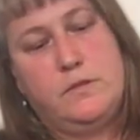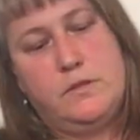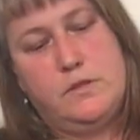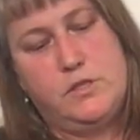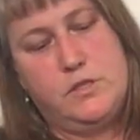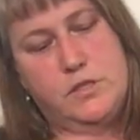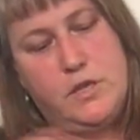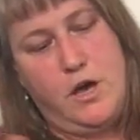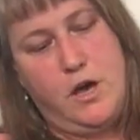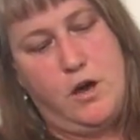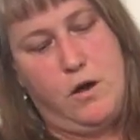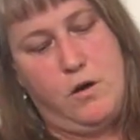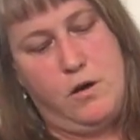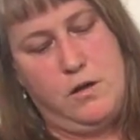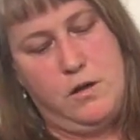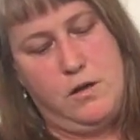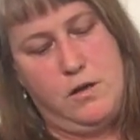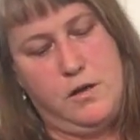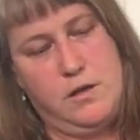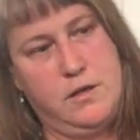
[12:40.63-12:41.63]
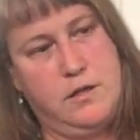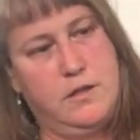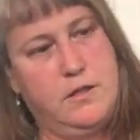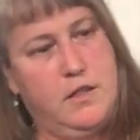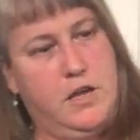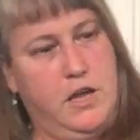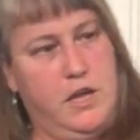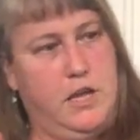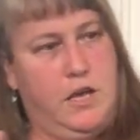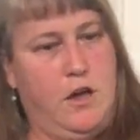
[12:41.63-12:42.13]
so
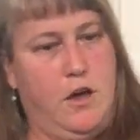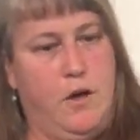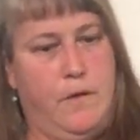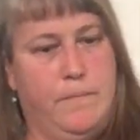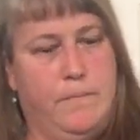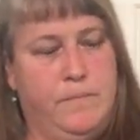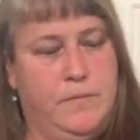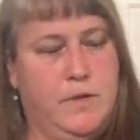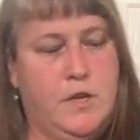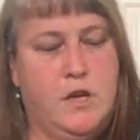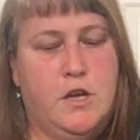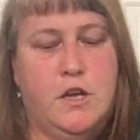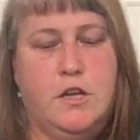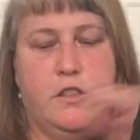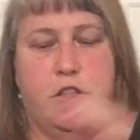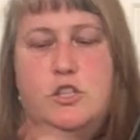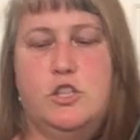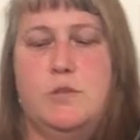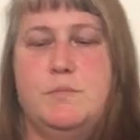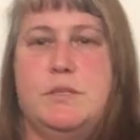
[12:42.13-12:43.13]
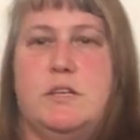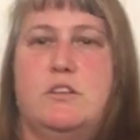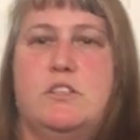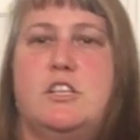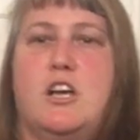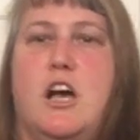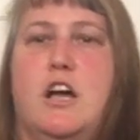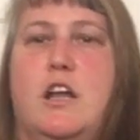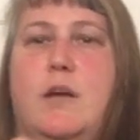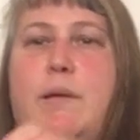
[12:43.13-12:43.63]
there you go. The loops I was
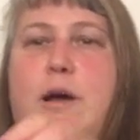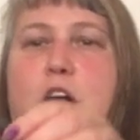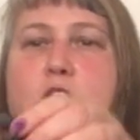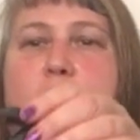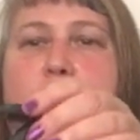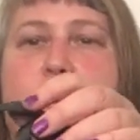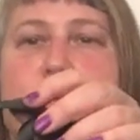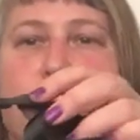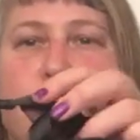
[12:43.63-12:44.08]
talking about on the